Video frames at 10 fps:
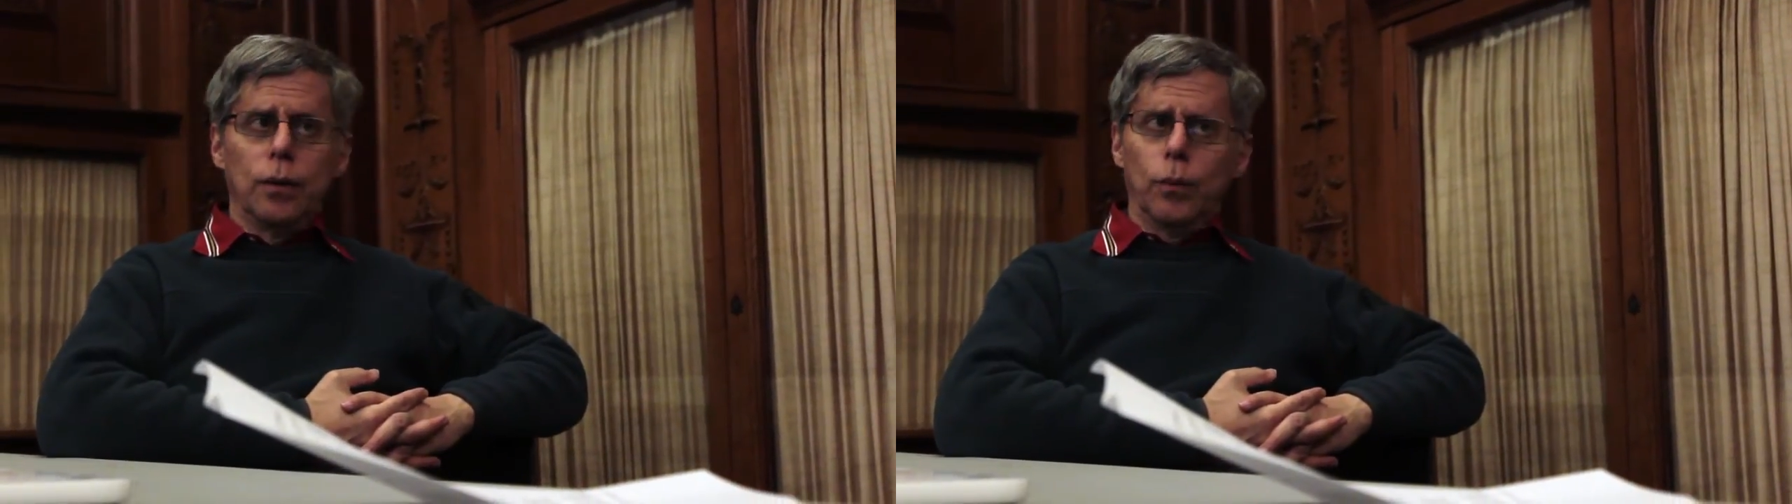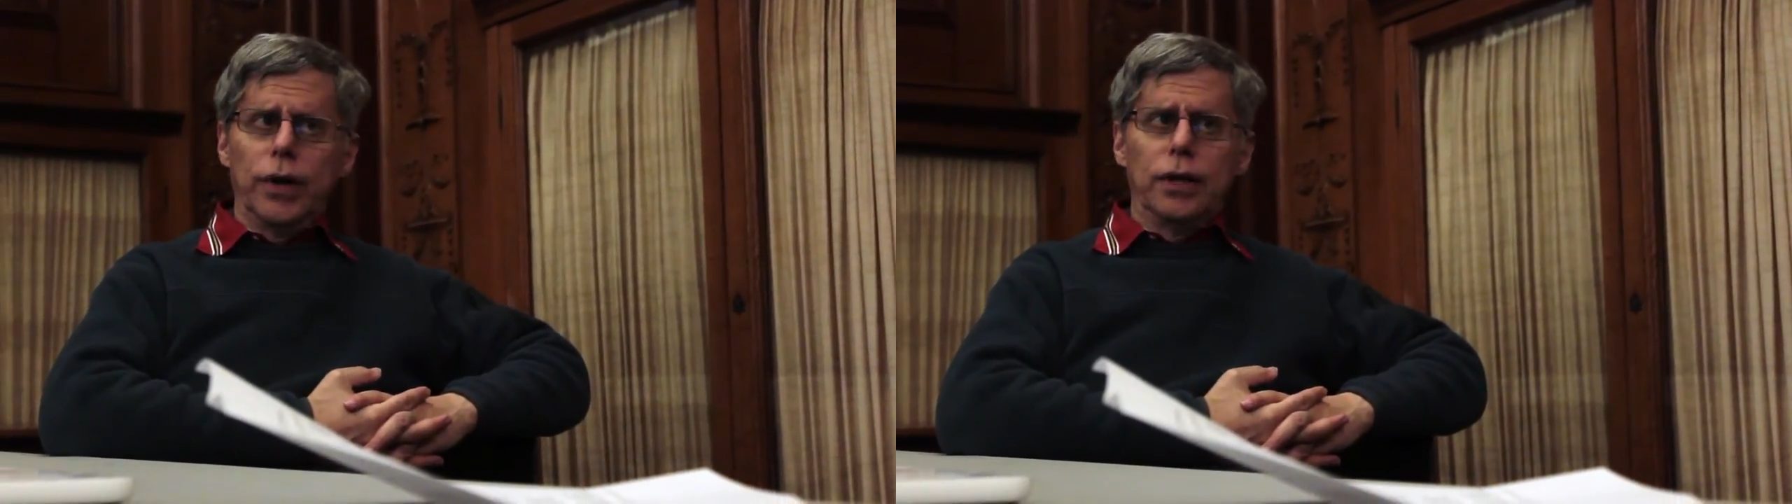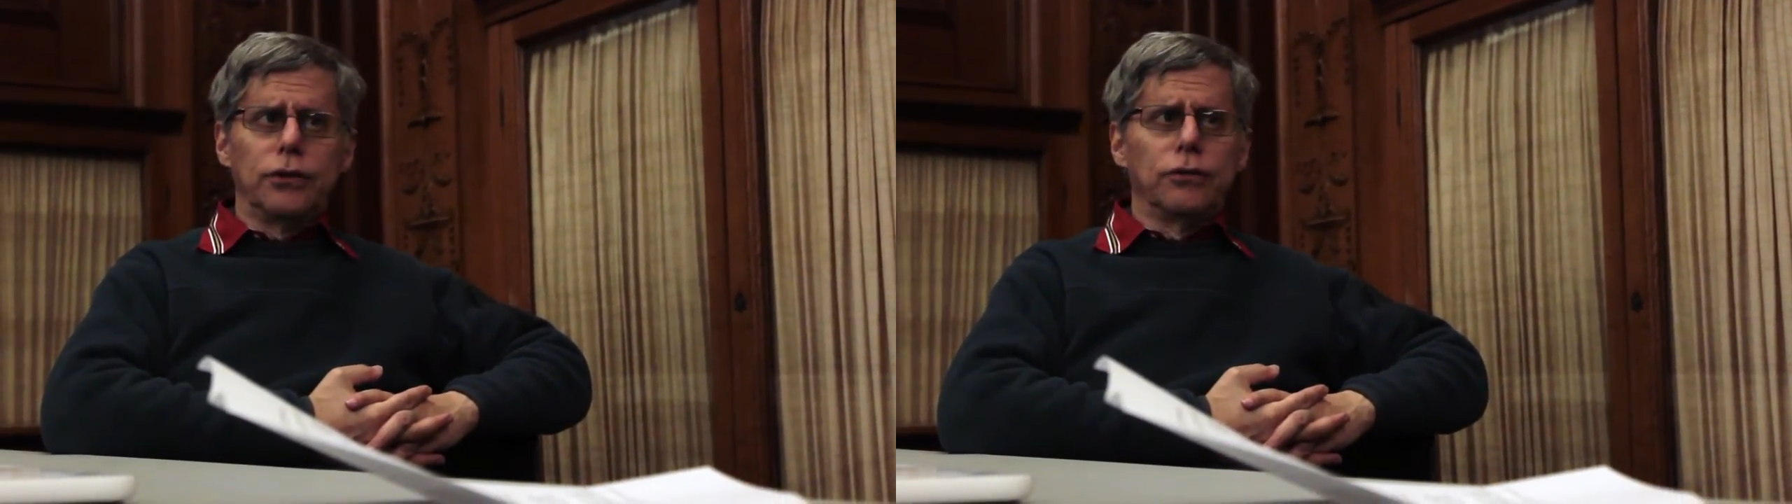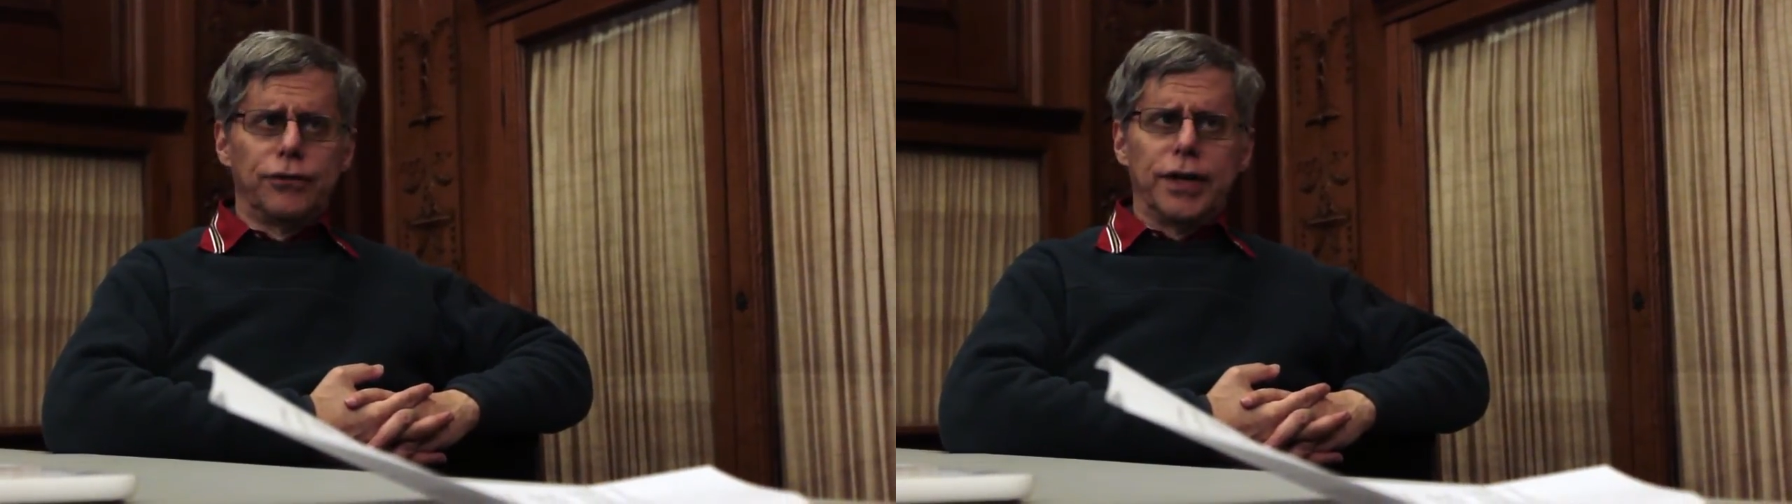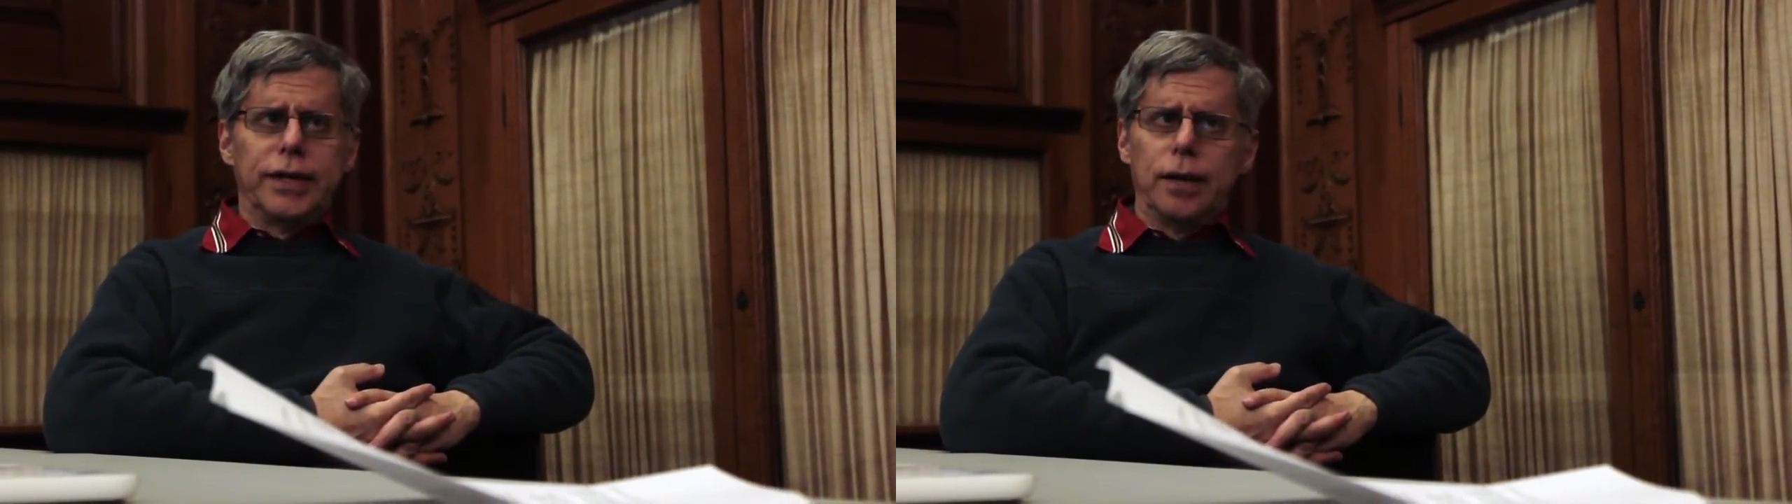Well, you'll
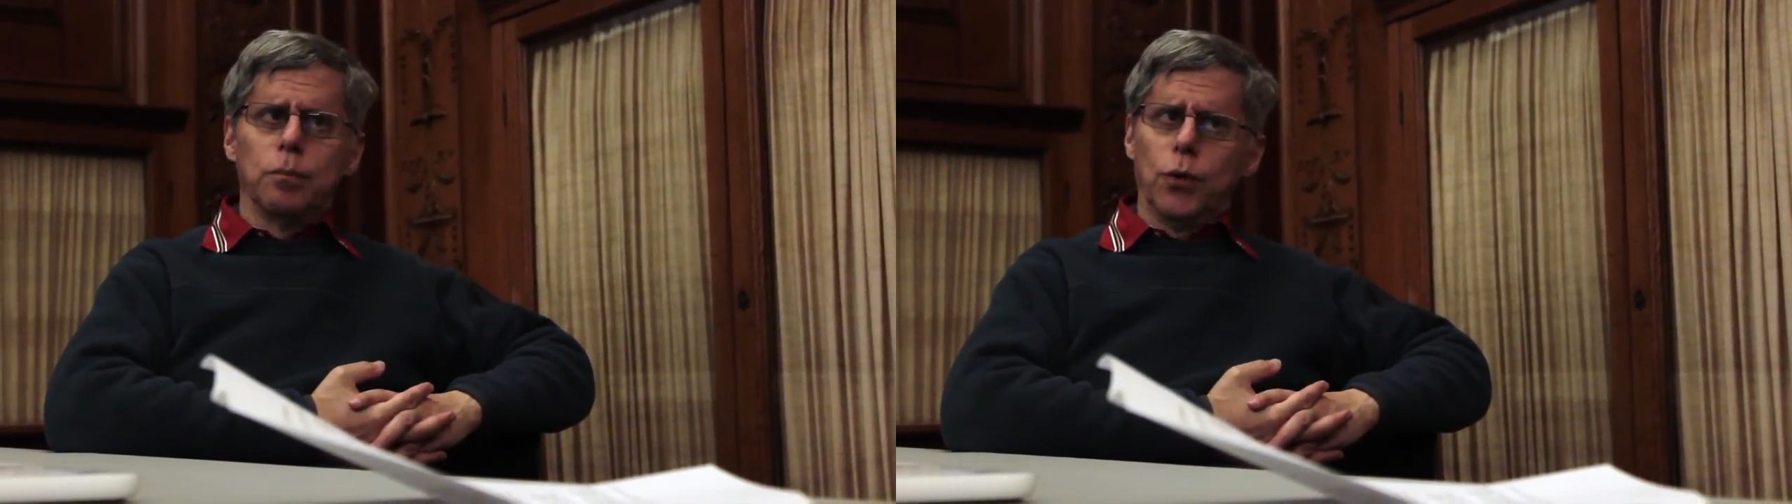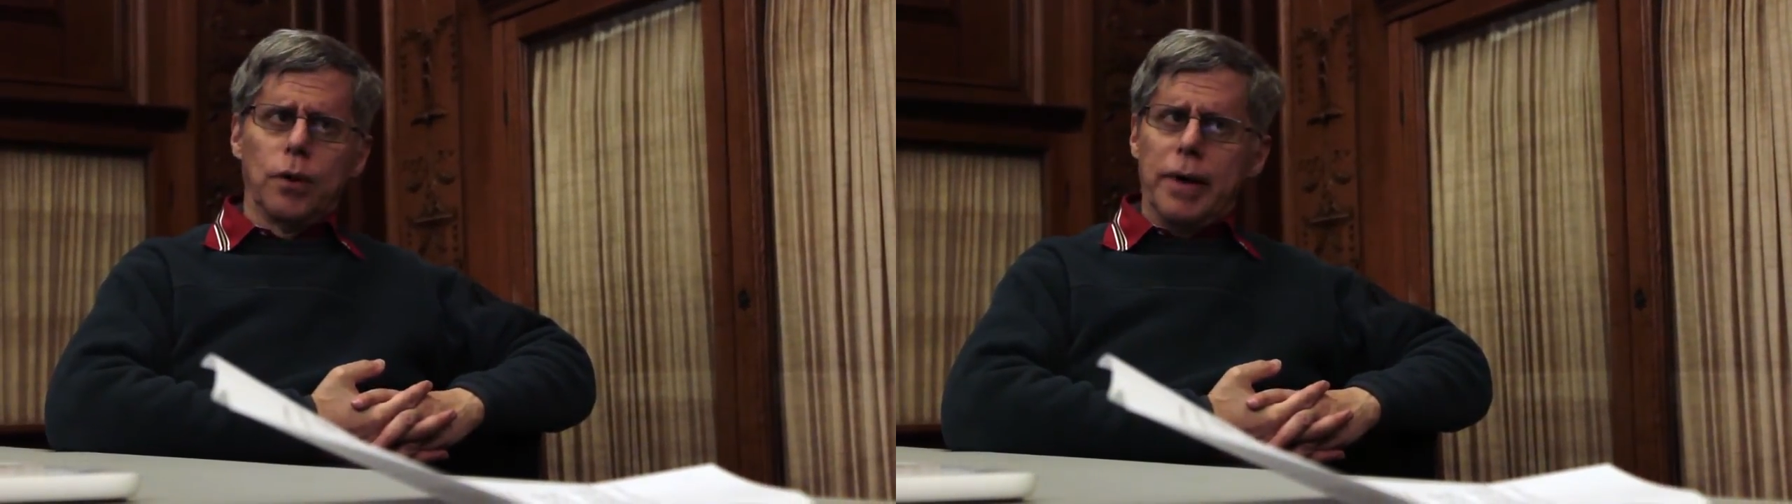find out more